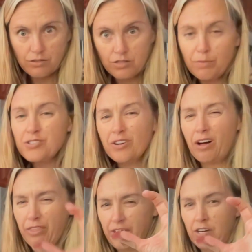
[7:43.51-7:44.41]
depends on how
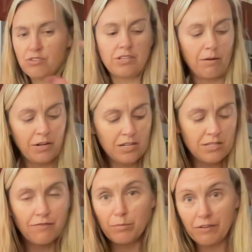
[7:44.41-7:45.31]
thick your salmon is,
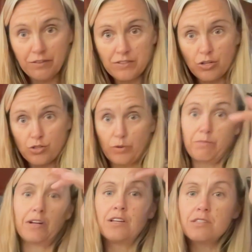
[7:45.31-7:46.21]
after about 15 or 20
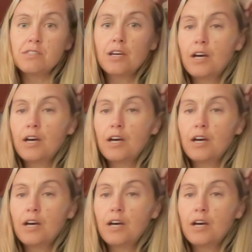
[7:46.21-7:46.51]
minutes,